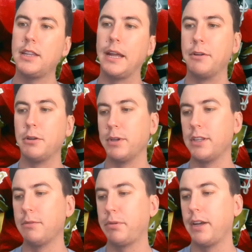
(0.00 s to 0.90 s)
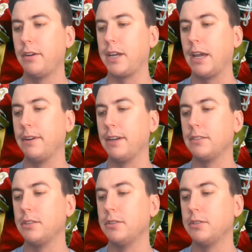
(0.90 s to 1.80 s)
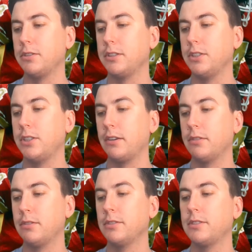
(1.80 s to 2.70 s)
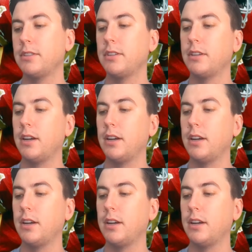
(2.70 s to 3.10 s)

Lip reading: to win their playoff game against the New Jersey Generals,